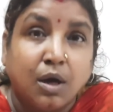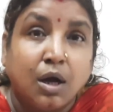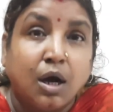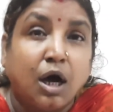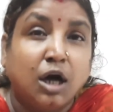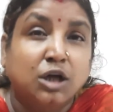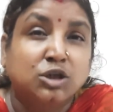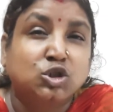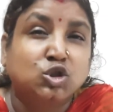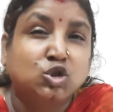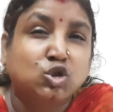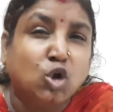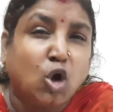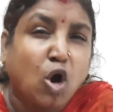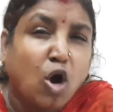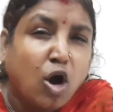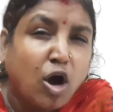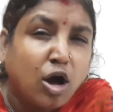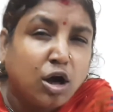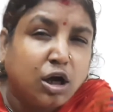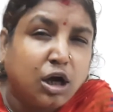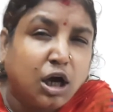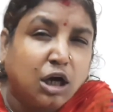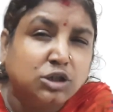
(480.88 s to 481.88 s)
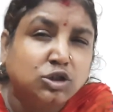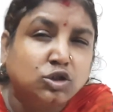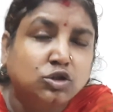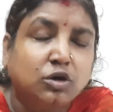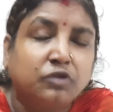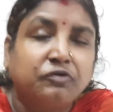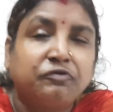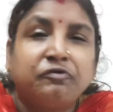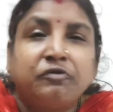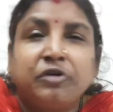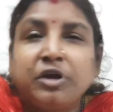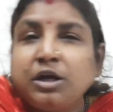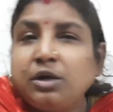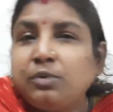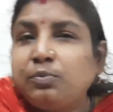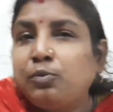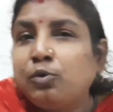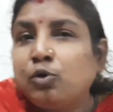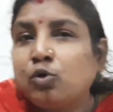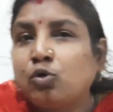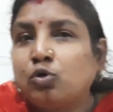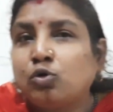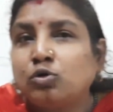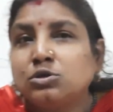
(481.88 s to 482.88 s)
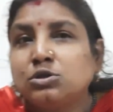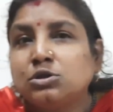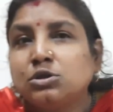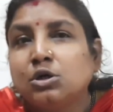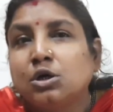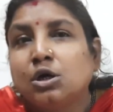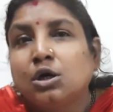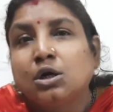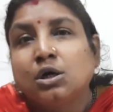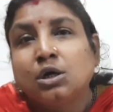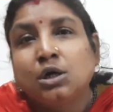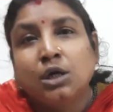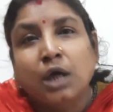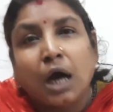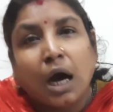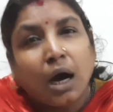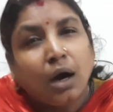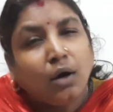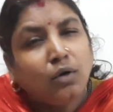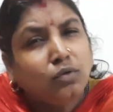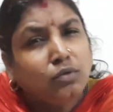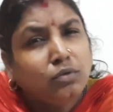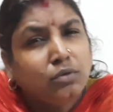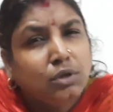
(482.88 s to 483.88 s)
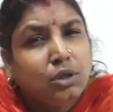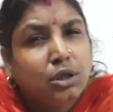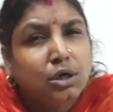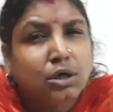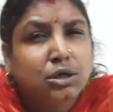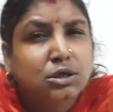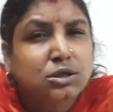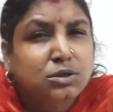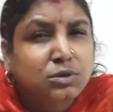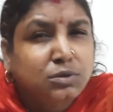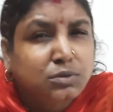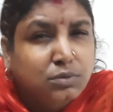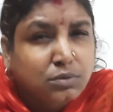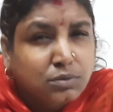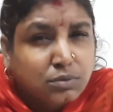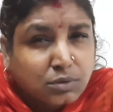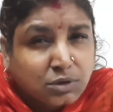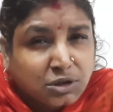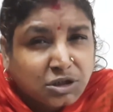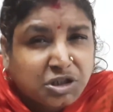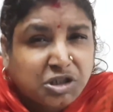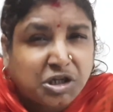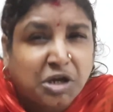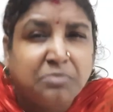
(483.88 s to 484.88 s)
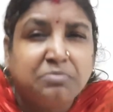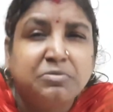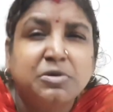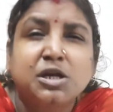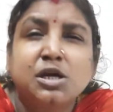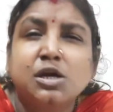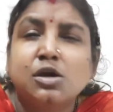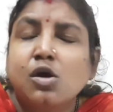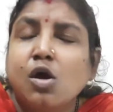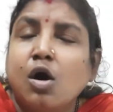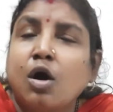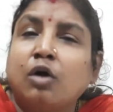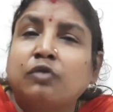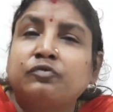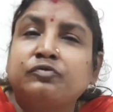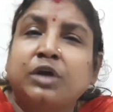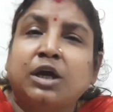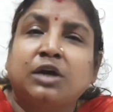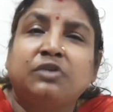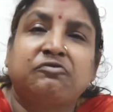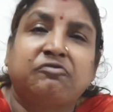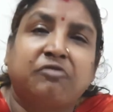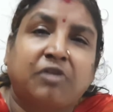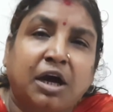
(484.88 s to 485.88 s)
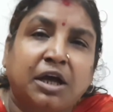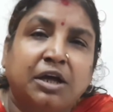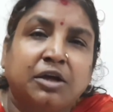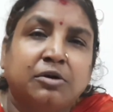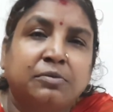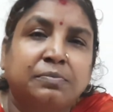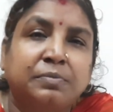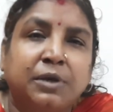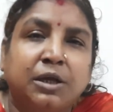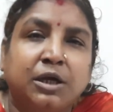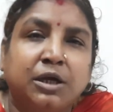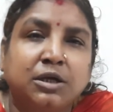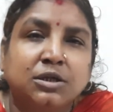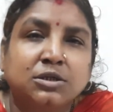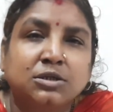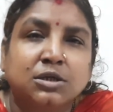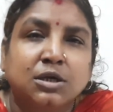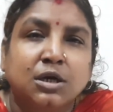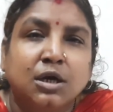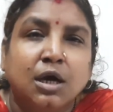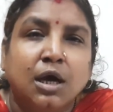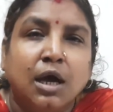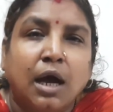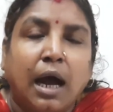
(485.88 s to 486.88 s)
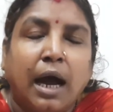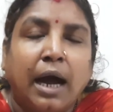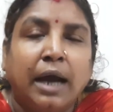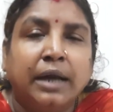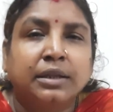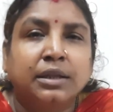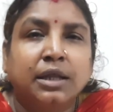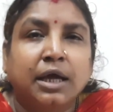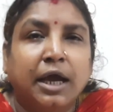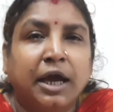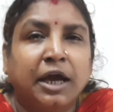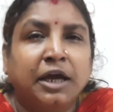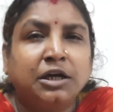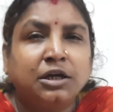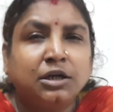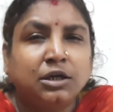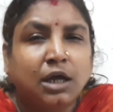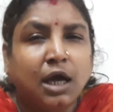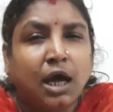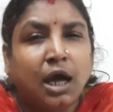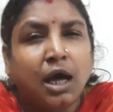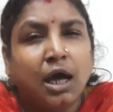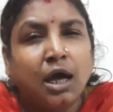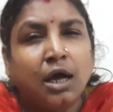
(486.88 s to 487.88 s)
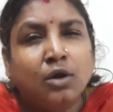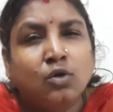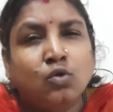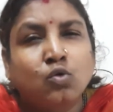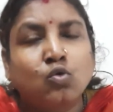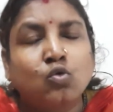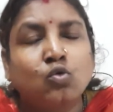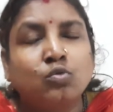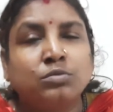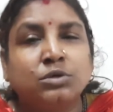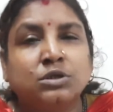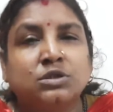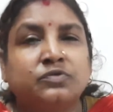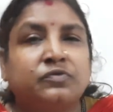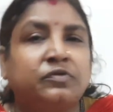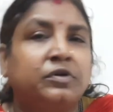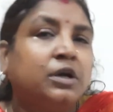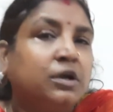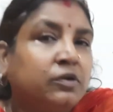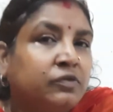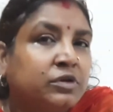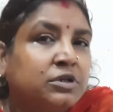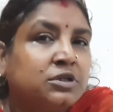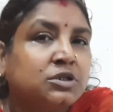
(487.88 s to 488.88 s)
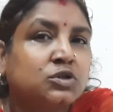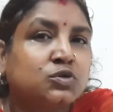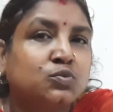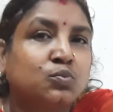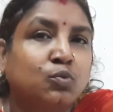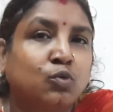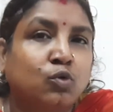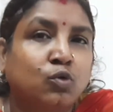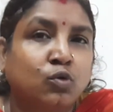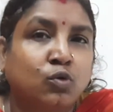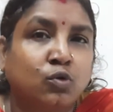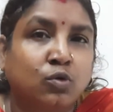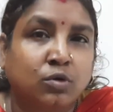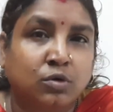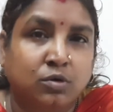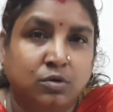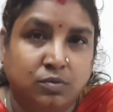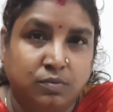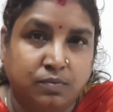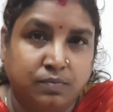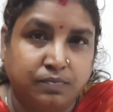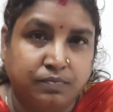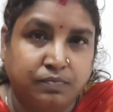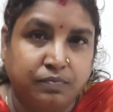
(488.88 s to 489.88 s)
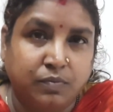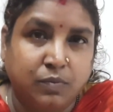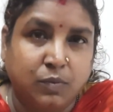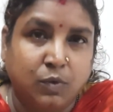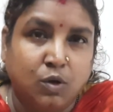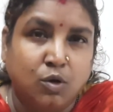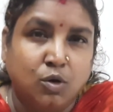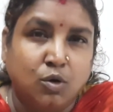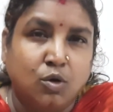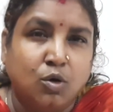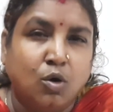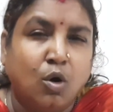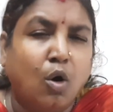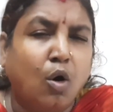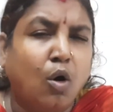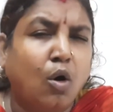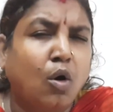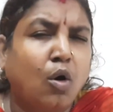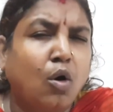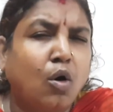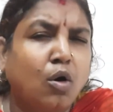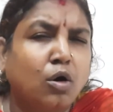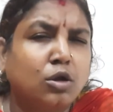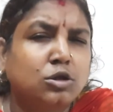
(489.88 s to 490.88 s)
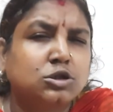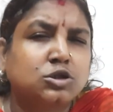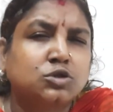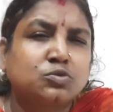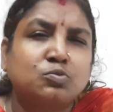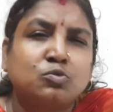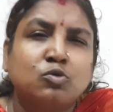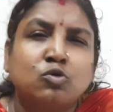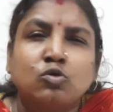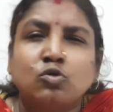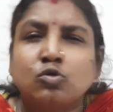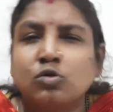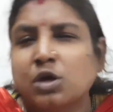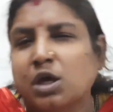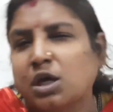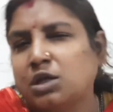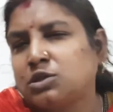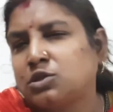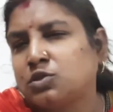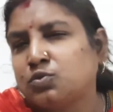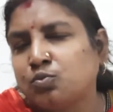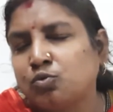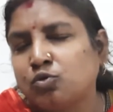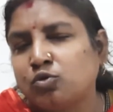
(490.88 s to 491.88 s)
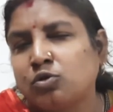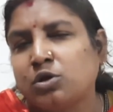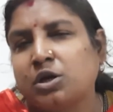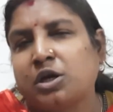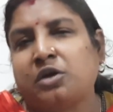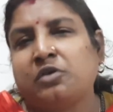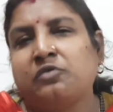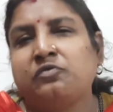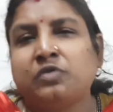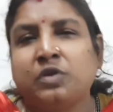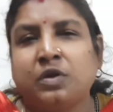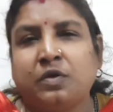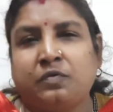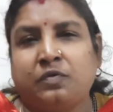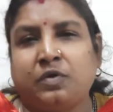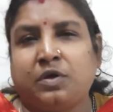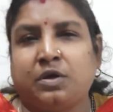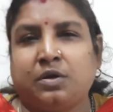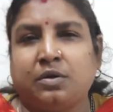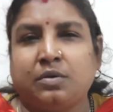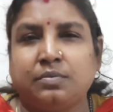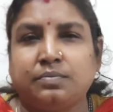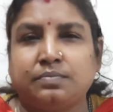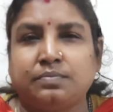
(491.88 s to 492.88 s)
A strong gush of wind blows down the chimney of that fireplace, and the entire room is filled with smoke. All smoke and smoke everywhere.